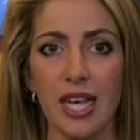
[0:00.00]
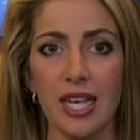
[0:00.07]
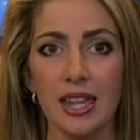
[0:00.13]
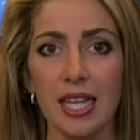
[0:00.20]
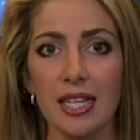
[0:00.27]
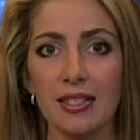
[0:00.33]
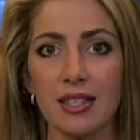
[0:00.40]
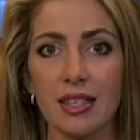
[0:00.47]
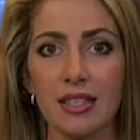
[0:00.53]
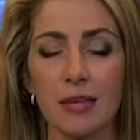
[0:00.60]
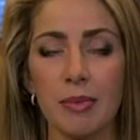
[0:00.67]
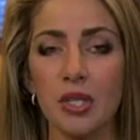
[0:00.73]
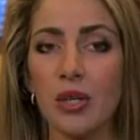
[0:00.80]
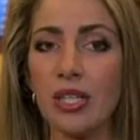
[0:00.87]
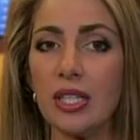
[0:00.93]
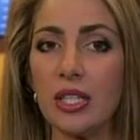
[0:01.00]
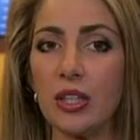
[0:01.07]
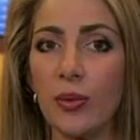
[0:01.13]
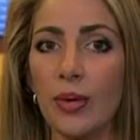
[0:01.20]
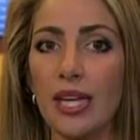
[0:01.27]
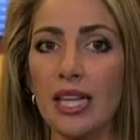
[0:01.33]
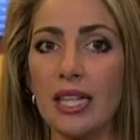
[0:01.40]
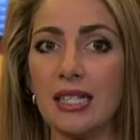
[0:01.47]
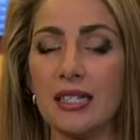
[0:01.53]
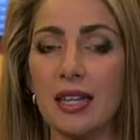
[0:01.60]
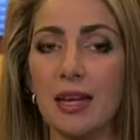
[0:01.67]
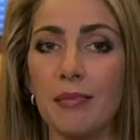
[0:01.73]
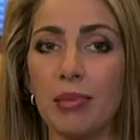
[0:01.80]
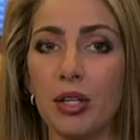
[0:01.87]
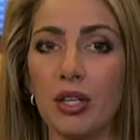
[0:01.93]
Last night, Democrats Hillary Clinton
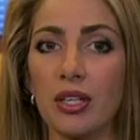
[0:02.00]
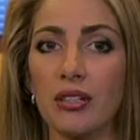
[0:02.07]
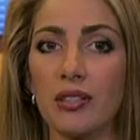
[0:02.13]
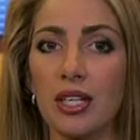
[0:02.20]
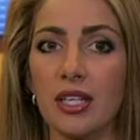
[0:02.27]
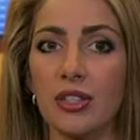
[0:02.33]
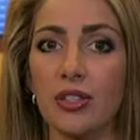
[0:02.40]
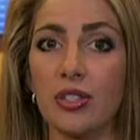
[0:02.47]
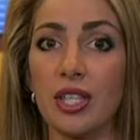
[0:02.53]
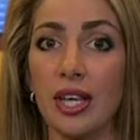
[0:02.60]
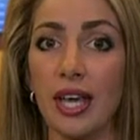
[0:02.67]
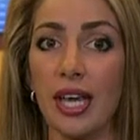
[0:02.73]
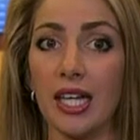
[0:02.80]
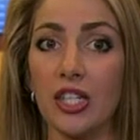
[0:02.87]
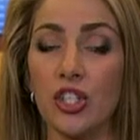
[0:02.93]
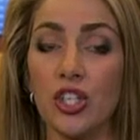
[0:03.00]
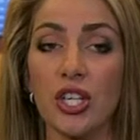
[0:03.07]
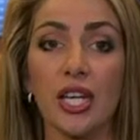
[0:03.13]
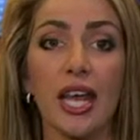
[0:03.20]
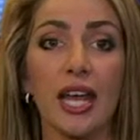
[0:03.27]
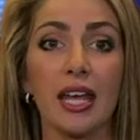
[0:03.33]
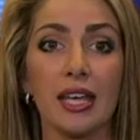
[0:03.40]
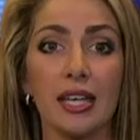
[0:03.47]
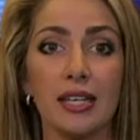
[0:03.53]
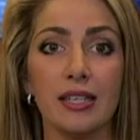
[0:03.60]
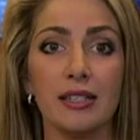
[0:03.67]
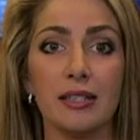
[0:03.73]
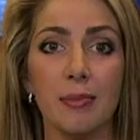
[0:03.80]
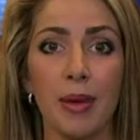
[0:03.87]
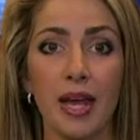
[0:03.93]
and Bernie Sanders engaged in a heated
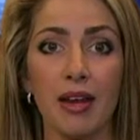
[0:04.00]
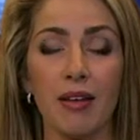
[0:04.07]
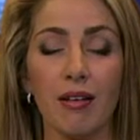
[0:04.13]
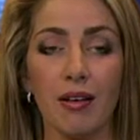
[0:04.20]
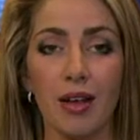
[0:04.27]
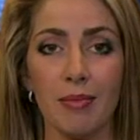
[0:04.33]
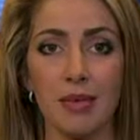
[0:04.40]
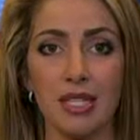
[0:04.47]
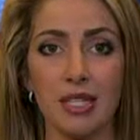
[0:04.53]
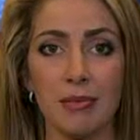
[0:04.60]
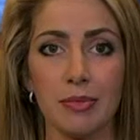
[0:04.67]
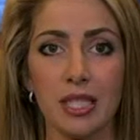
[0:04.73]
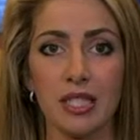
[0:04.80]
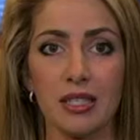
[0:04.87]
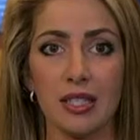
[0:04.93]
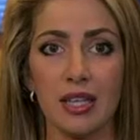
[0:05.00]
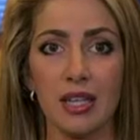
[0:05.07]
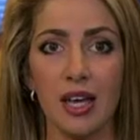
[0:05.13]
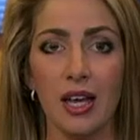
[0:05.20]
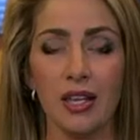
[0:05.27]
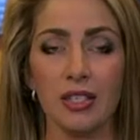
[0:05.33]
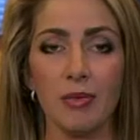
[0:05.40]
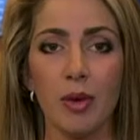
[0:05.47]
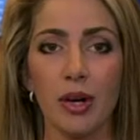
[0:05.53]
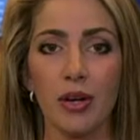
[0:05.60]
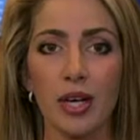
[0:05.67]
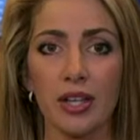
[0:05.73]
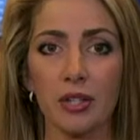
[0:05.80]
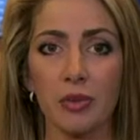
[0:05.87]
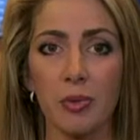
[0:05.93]
debate on MSNBC. Tomorrow
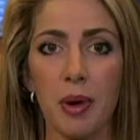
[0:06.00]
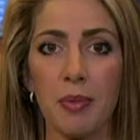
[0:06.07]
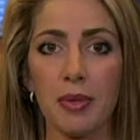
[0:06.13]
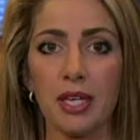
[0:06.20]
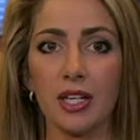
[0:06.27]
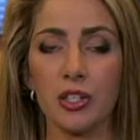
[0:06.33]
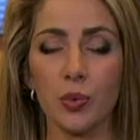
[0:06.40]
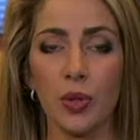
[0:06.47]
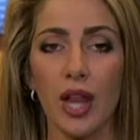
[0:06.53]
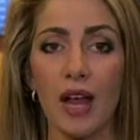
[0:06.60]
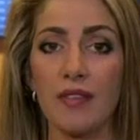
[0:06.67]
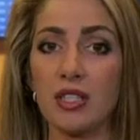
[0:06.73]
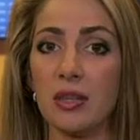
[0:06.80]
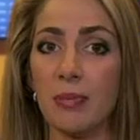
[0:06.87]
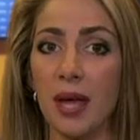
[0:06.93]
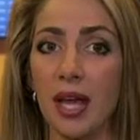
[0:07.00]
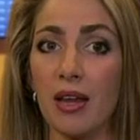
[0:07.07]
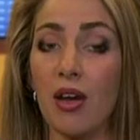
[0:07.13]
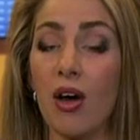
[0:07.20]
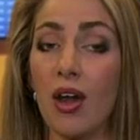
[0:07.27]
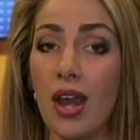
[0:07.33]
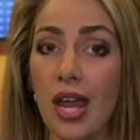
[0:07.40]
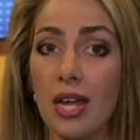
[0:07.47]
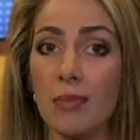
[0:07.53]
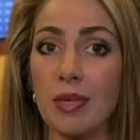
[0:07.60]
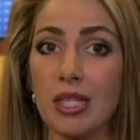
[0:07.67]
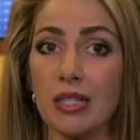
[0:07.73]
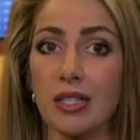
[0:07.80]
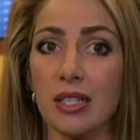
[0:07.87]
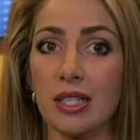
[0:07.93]
night, the Republicans will have a debate on
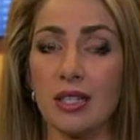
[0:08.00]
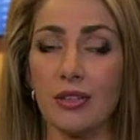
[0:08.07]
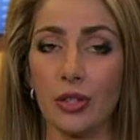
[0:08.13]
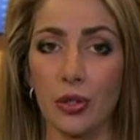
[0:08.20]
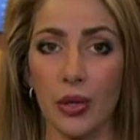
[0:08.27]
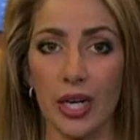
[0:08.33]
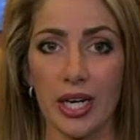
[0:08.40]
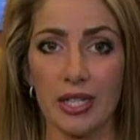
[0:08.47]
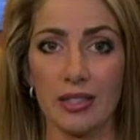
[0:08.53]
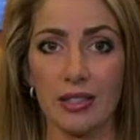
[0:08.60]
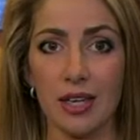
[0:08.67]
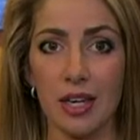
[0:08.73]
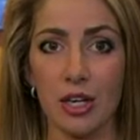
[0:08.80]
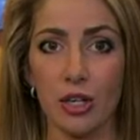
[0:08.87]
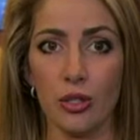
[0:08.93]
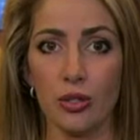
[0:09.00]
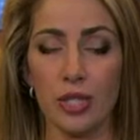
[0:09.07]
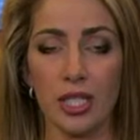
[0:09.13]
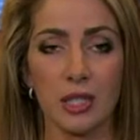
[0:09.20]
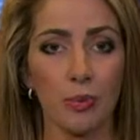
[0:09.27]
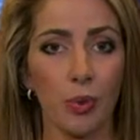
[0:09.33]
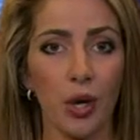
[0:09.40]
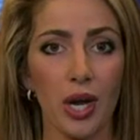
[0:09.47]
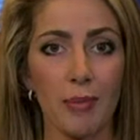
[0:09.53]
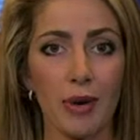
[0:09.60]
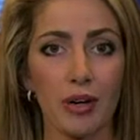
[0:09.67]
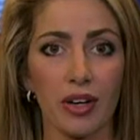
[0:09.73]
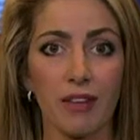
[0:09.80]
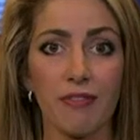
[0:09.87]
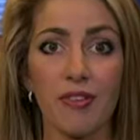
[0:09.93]
ABC. The Granite State holds its
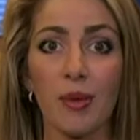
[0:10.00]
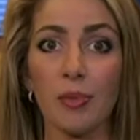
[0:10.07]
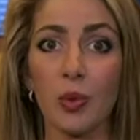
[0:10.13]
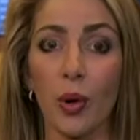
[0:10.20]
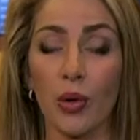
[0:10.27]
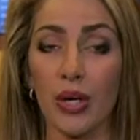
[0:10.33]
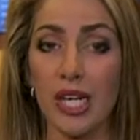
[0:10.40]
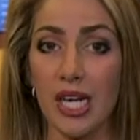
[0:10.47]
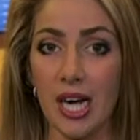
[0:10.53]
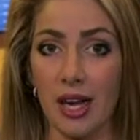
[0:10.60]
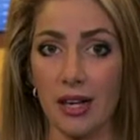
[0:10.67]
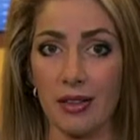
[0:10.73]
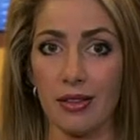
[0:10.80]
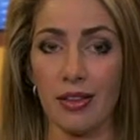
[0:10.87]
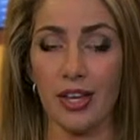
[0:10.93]
primary February 9th.